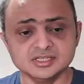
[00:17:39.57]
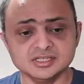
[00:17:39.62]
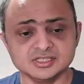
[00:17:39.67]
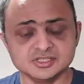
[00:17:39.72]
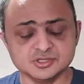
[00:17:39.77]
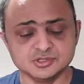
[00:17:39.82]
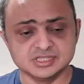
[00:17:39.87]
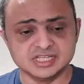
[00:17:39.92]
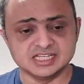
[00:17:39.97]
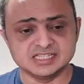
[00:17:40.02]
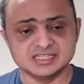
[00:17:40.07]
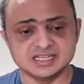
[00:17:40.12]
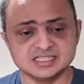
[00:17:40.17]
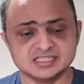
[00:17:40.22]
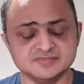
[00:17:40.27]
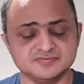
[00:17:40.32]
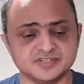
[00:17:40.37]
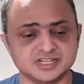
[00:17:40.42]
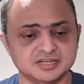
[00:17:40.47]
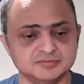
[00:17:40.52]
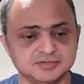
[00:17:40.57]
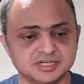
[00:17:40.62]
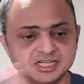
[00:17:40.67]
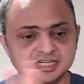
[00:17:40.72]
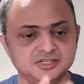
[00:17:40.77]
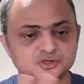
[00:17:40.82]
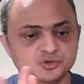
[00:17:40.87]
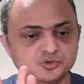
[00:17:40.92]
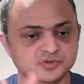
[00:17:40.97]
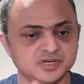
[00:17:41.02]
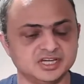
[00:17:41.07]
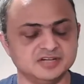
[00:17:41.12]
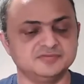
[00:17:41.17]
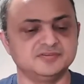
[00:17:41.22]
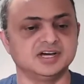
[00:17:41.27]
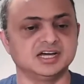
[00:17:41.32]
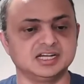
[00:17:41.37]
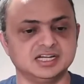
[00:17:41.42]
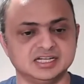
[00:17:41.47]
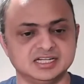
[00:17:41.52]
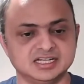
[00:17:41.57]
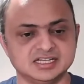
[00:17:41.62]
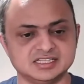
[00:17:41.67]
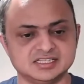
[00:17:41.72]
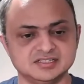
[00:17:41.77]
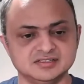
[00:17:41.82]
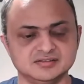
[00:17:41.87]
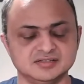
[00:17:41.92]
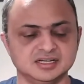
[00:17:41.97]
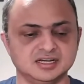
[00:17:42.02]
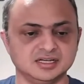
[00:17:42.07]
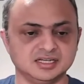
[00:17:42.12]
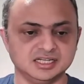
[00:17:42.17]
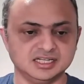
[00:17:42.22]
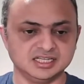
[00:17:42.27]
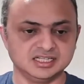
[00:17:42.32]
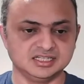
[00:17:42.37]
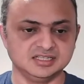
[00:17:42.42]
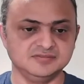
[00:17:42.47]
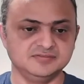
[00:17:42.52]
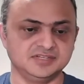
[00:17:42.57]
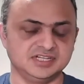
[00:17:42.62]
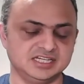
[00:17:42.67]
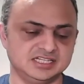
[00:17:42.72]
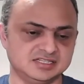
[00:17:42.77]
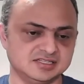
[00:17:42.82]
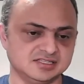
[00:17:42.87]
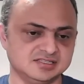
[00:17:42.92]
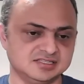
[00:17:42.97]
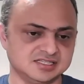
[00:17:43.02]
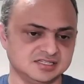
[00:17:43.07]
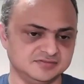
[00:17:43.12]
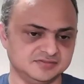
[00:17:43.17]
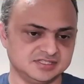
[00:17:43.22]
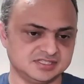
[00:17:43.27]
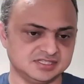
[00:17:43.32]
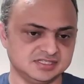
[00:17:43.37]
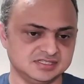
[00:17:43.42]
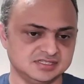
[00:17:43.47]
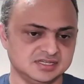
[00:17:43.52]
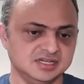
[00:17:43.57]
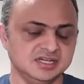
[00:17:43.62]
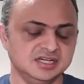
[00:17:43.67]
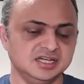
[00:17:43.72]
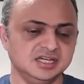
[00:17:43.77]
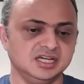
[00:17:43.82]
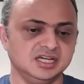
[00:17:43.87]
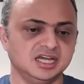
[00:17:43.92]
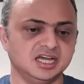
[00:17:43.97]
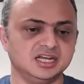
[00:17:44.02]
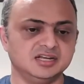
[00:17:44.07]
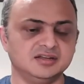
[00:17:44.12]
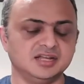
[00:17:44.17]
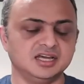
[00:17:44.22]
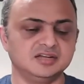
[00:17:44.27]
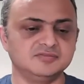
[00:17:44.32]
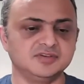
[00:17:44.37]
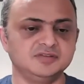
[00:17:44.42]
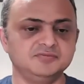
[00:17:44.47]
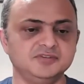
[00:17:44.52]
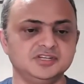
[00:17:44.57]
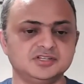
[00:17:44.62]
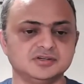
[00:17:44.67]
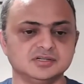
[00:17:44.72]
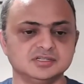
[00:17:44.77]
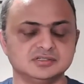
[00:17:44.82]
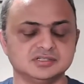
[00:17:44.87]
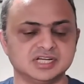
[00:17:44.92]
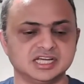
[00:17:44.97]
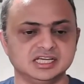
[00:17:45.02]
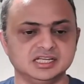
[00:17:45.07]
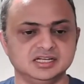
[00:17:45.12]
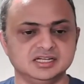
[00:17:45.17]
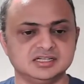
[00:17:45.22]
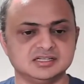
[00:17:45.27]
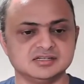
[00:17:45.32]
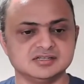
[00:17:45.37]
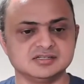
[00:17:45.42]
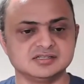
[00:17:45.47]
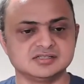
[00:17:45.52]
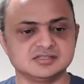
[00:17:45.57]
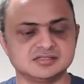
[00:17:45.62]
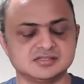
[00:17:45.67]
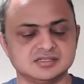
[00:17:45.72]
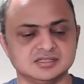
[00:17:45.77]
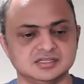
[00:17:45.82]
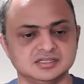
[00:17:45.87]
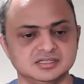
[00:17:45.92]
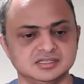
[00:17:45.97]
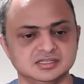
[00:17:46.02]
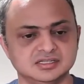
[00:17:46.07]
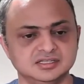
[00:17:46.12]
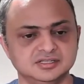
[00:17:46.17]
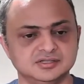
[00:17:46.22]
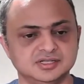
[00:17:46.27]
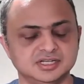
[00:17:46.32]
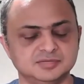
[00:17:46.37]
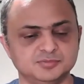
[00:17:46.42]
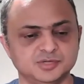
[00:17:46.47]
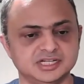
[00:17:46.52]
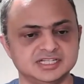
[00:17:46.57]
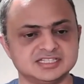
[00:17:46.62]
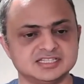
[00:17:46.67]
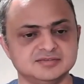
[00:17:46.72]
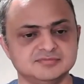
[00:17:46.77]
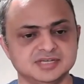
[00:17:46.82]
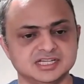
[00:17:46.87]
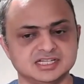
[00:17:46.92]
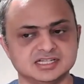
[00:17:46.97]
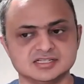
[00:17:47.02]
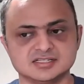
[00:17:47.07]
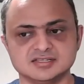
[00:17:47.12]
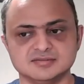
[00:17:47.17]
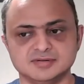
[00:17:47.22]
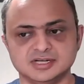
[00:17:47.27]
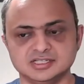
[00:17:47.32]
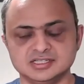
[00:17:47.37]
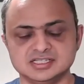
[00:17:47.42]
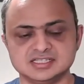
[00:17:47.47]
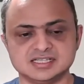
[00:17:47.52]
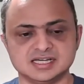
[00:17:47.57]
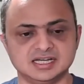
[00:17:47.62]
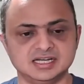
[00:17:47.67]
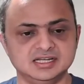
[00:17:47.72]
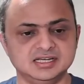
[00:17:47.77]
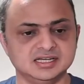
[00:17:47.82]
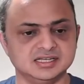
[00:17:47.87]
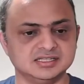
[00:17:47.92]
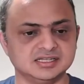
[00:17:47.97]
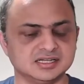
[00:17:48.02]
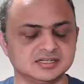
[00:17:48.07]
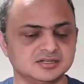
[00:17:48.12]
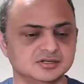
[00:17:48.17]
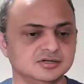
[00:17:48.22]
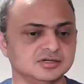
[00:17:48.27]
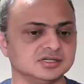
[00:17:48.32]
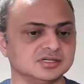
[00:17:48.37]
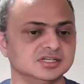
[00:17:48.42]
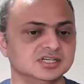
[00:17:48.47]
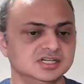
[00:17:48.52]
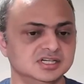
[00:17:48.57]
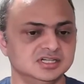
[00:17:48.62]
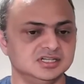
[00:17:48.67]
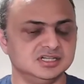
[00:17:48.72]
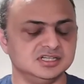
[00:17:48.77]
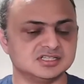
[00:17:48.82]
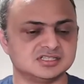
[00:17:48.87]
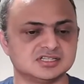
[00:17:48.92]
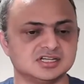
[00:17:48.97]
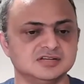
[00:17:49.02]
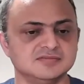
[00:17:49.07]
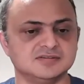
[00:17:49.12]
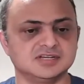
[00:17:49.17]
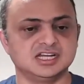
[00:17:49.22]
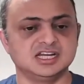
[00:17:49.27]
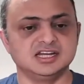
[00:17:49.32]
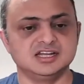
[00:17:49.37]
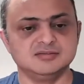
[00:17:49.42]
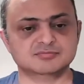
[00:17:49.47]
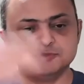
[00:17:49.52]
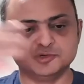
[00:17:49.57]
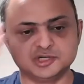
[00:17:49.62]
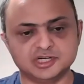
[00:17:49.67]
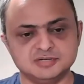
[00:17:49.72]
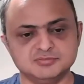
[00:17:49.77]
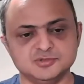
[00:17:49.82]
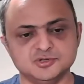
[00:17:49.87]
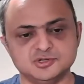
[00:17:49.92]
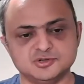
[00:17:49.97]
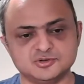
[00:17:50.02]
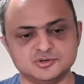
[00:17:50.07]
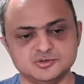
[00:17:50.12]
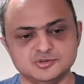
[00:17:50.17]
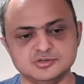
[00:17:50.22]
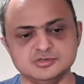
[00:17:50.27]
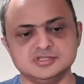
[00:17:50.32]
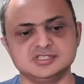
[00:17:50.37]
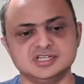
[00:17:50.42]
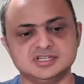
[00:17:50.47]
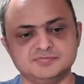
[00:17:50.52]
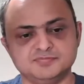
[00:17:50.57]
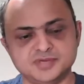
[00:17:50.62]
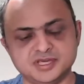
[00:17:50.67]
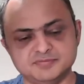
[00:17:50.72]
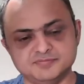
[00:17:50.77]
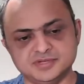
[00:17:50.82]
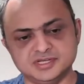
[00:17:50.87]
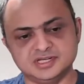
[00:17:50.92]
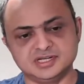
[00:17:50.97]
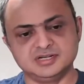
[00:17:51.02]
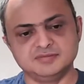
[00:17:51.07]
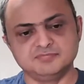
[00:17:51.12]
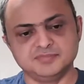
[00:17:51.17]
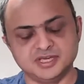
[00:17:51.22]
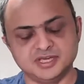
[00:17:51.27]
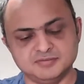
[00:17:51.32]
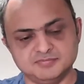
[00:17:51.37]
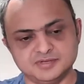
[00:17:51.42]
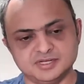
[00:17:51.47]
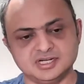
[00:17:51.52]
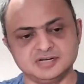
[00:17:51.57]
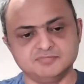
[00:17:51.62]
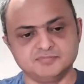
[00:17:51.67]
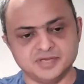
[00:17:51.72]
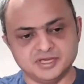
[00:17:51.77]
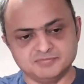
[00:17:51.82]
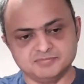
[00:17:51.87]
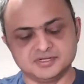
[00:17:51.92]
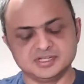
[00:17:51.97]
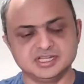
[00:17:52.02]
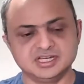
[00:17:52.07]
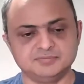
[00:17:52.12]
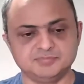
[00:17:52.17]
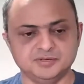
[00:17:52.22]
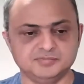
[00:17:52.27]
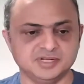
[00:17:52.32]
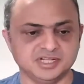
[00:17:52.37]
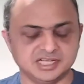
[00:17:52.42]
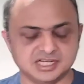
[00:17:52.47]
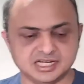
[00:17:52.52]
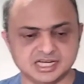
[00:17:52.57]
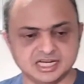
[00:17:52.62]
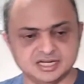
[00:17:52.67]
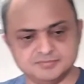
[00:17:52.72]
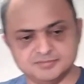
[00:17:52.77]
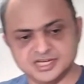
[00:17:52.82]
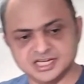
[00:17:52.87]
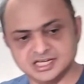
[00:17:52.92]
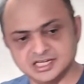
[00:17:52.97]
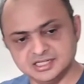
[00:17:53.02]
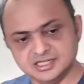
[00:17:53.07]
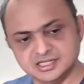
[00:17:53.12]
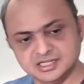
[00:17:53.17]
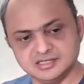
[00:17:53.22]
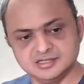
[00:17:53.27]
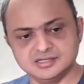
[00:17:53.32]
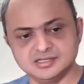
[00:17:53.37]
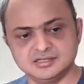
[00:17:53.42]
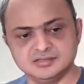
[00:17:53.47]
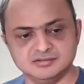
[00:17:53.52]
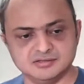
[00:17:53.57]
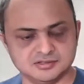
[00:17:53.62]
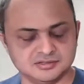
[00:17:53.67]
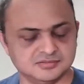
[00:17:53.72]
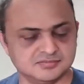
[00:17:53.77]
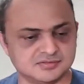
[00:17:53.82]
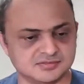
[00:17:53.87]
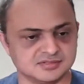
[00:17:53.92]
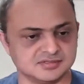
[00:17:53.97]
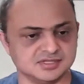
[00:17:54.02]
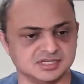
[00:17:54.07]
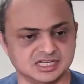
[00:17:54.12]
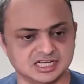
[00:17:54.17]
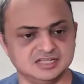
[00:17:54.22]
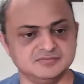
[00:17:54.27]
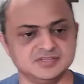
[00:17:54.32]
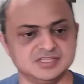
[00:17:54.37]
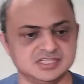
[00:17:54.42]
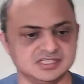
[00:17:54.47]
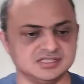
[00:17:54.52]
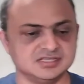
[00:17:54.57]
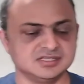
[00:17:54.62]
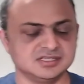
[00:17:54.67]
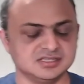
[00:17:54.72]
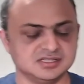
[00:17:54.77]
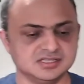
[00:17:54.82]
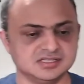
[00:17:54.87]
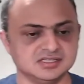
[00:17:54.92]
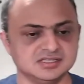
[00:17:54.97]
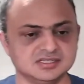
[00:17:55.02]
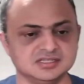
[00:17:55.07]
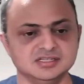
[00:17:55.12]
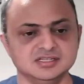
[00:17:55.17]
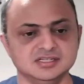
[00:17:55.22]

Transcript: so that that's a fundamentally new way of architecting architecting financial services and and when we talk to regulators uh, you know and policymakers about this idea that look instead of creating more and more rules and paper and paper and paper that people can hide behind and you know align with the the